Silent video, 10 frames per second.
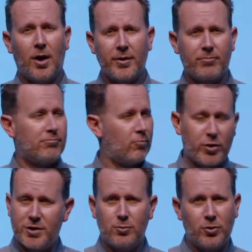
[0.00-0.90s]
I
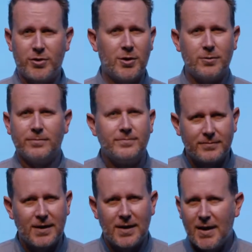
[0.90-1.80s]
wish you were too.
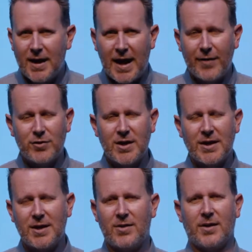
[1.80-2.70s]
Have you done
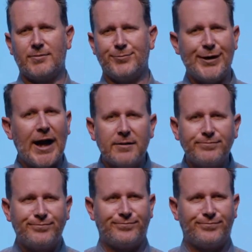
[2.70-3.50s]
anything? Nah.